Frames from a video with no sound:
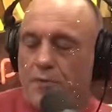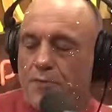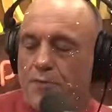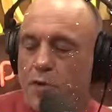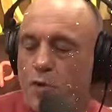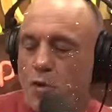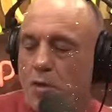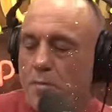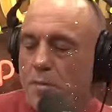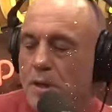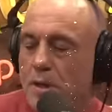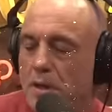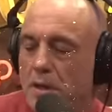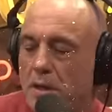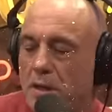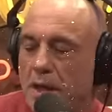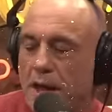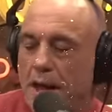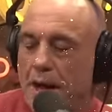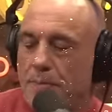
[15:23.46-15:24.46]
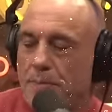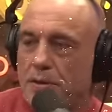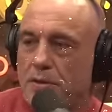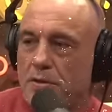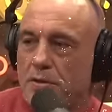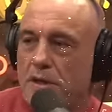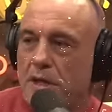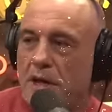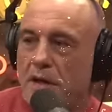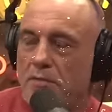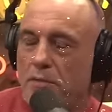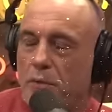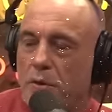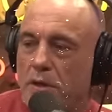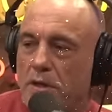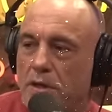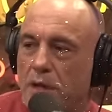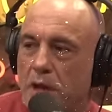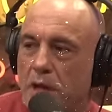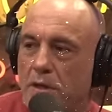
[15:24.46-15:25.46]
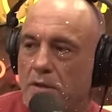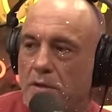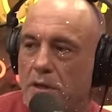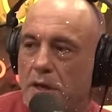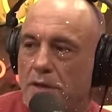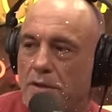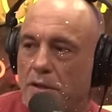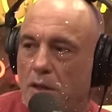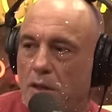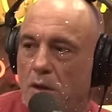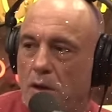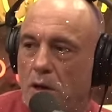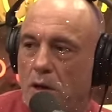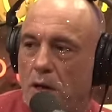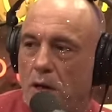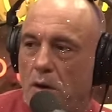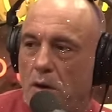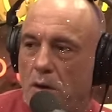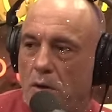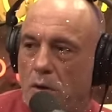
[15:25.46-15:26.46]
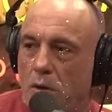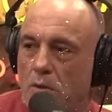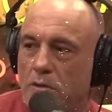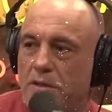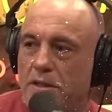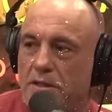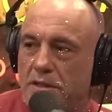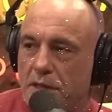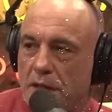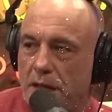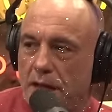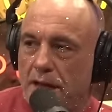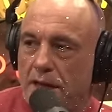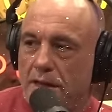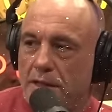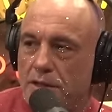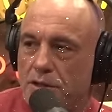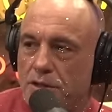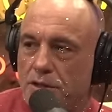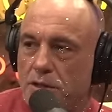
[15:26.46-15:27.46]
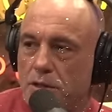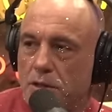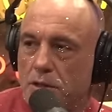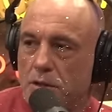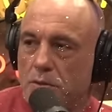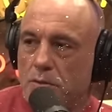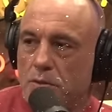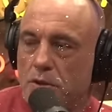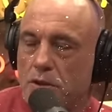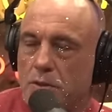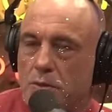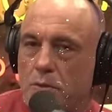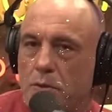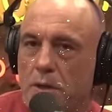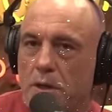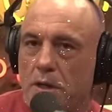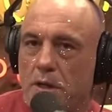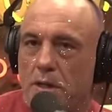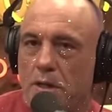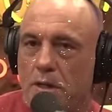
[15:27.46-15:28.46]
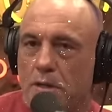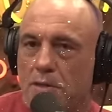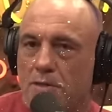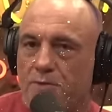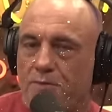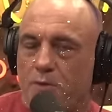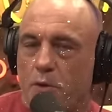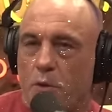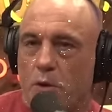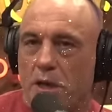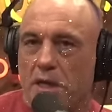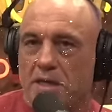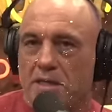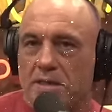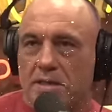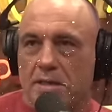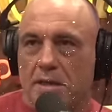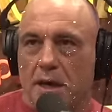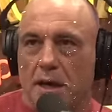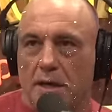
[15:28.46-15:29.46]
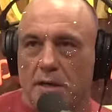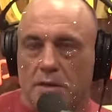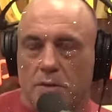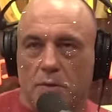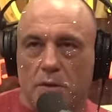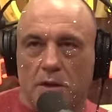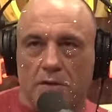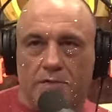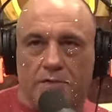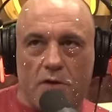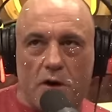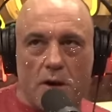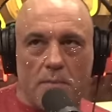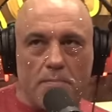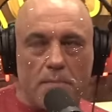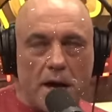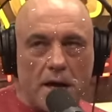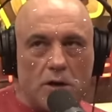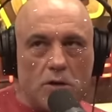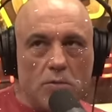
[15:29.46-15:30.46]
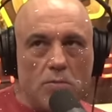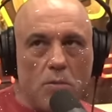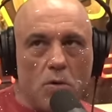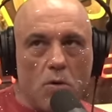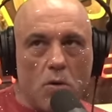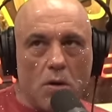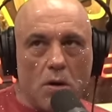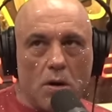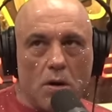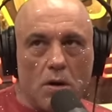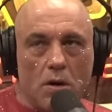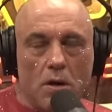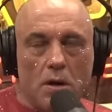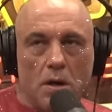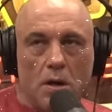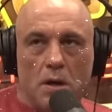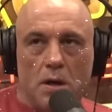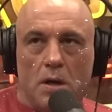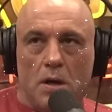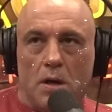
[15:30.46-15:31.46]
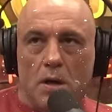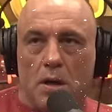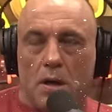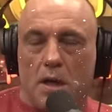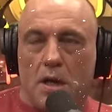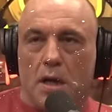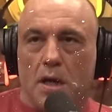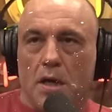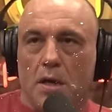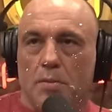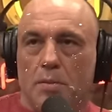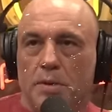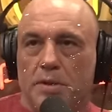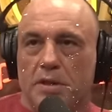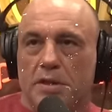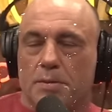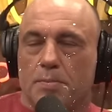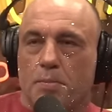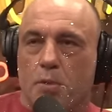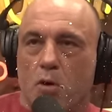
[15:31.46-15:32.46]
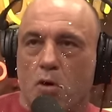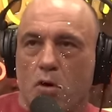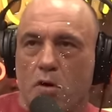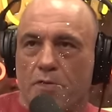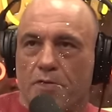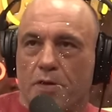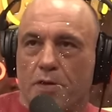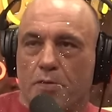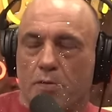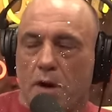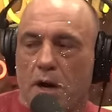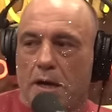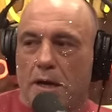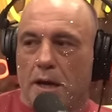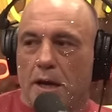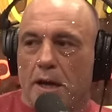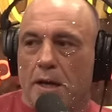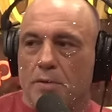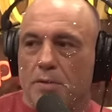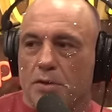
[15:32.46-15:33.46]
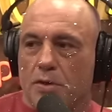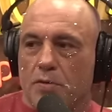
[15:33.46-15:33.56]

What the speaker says: Foreman captured the heavyweight title at the oldest age, which was 46 when he fought Michael Moore. He hit him with this perfect right hand.